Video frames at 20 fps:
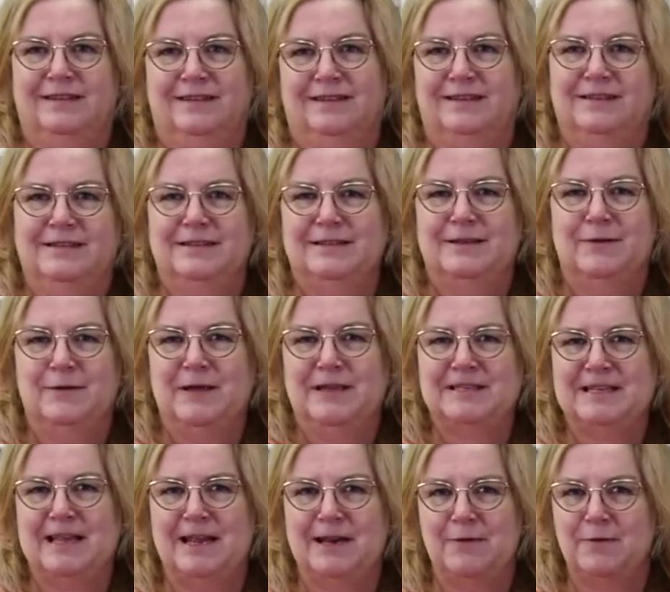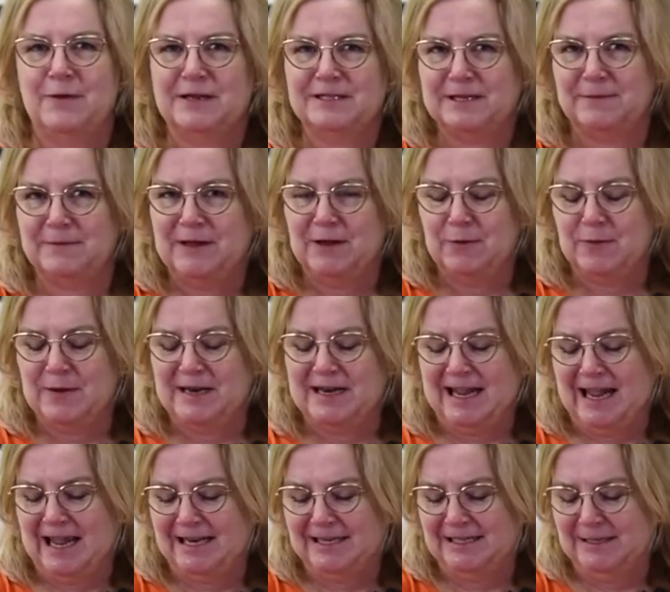So exciting watching me open a
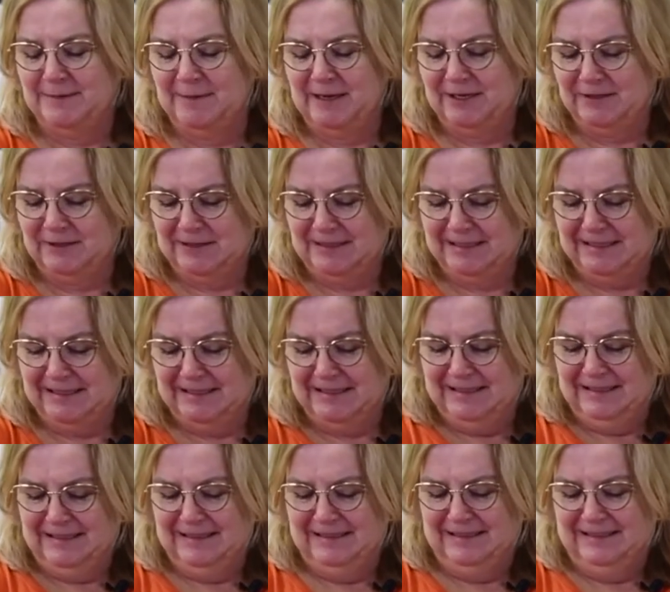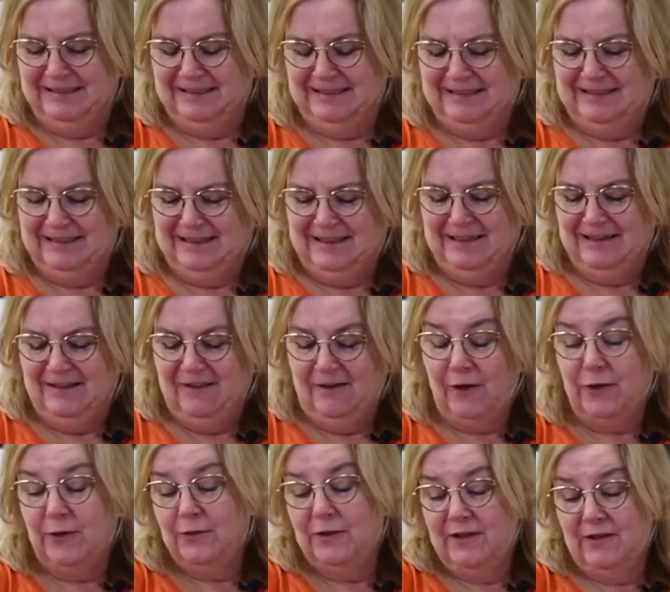can of tomatoes.
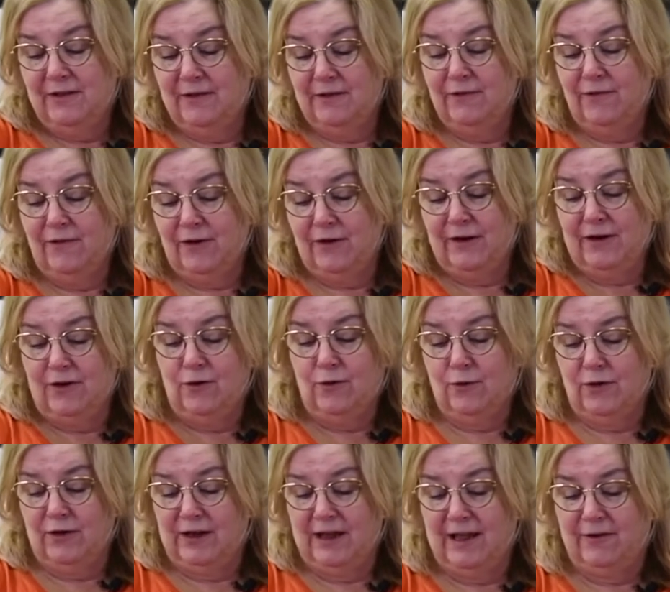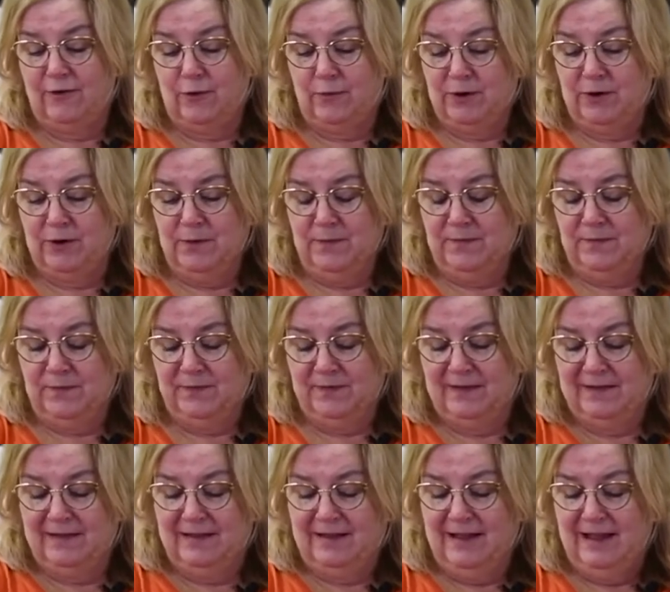Although this is a very cool can opener.
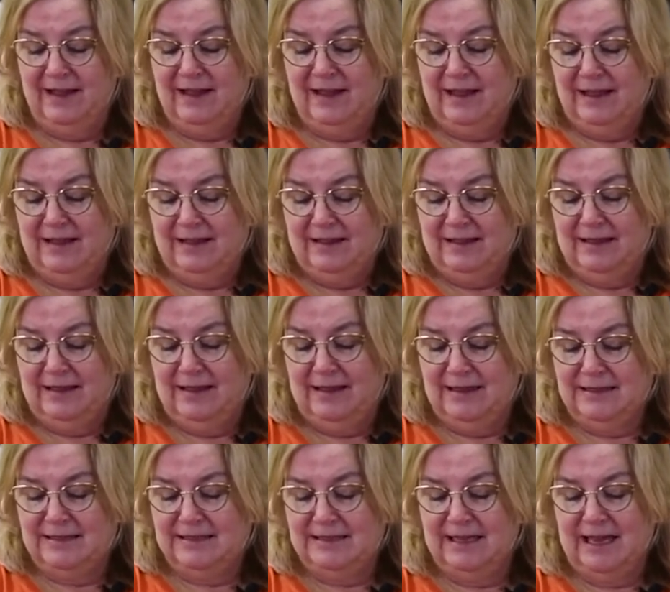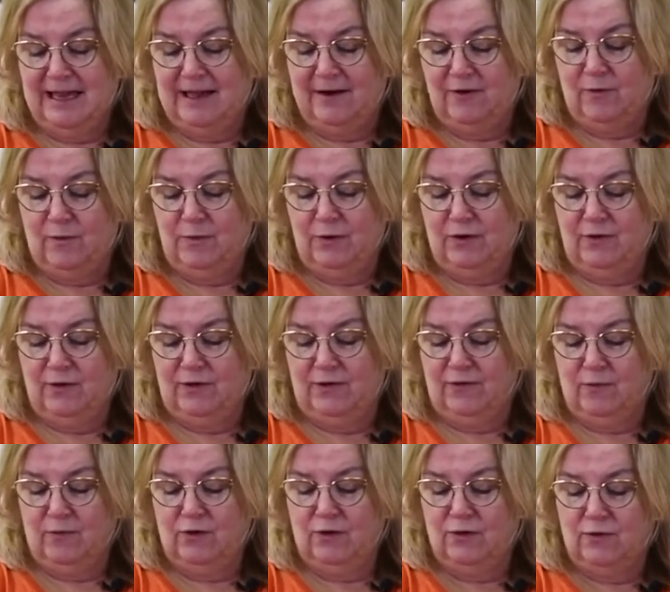This can opener is
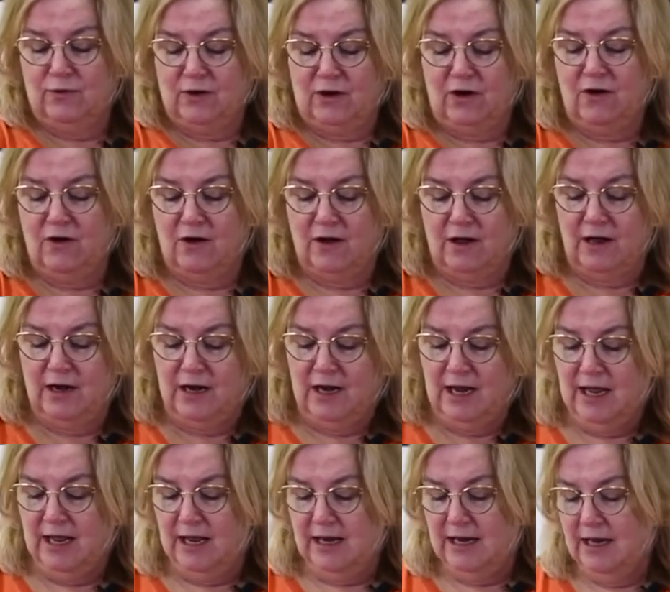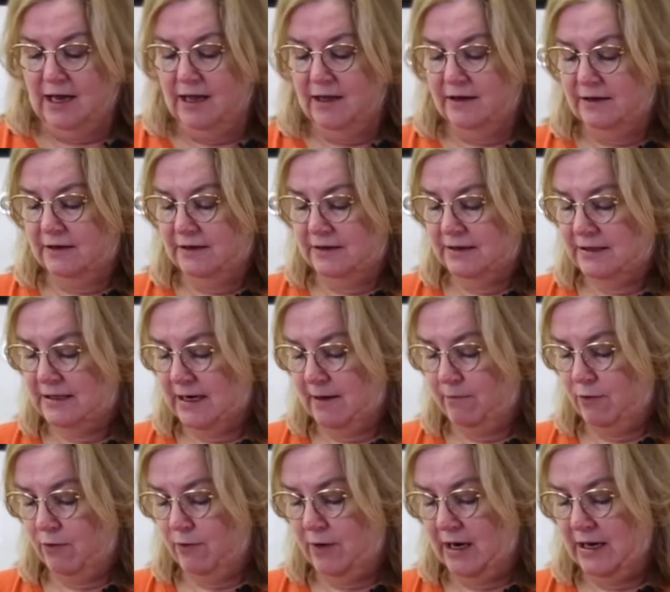from Kuhn & Nagel, and it
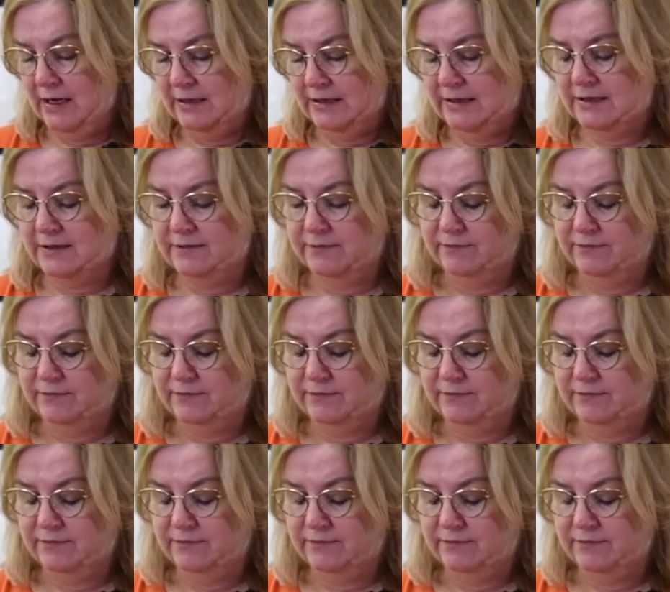separates